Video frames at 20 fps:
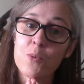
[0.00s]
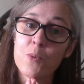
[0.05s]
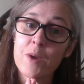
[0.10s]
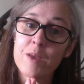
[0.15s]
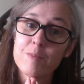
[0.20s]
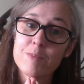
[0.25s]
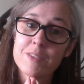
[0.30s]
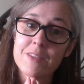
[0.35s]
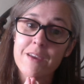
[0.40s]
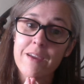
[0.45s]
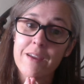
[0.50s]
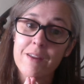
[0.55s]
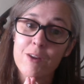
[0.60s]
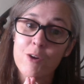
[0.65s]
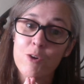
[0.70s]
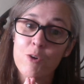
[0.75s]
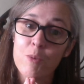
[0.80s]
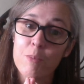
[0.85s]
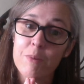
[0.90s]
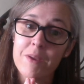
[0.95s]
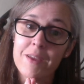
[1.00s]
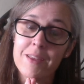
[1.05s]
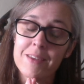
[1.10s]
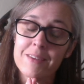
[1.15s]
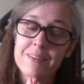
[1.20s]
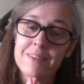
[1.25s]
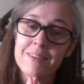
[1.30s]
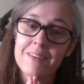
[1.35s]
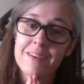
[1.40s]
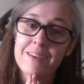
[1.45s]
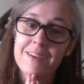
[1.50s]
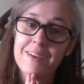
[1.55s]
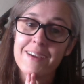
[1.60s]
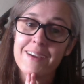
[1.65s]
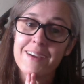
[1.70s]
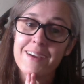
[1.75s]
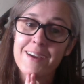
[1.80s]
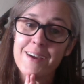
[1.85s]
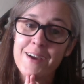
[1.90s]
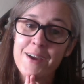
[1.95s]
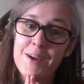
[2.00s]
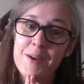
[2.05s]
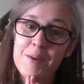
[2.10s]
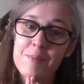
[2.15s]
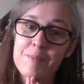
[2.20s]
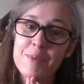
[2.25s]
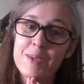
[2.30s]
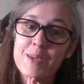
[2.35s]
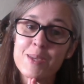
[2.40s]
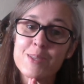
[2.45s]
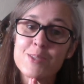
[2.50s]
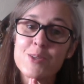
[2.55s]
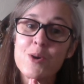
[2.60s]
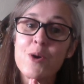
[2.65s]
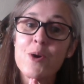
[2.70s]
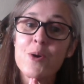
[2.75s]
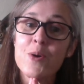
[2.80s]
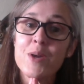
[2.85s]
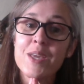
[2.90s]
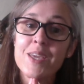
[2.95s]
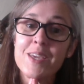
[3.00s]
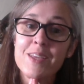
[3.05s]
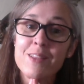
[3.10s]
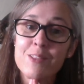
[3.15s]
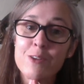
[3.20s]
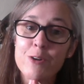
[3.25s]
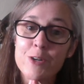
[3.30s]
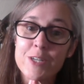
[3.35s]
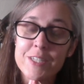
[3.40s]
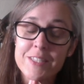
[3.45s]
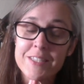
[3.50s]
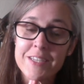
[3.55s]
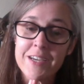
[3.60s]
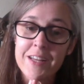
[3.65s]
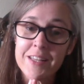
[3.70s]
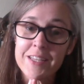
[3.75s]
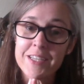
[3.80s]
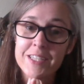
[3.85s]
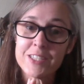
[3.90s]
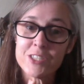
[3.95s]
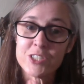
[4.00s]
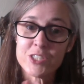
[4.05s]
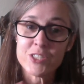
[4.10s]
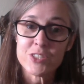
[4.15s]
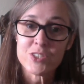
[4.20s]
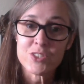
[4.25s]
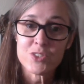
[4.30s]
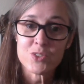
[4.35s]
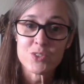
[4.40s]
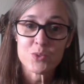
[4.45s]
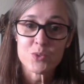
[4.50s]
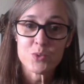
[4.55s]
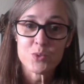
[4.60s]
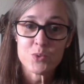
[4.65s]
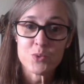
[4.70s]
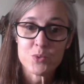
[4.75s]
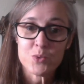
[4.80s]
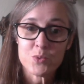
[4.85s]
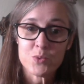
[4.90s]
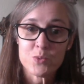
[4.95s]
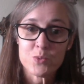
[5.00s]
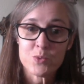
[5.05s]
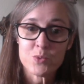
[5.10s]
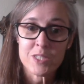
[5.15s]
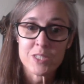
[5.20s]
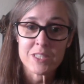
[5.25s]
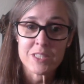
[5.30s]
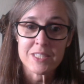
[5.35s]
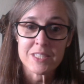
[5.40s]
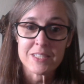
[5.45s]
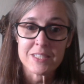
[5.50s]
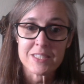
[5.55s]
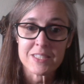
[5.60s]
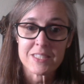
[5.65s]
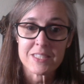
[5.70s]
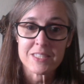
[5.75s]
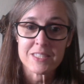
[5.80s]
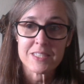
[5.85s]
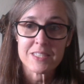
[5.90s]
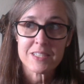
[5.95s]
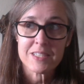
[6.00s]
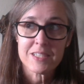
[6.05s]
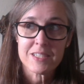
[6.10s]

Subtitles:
website open because Joji Locatelli just released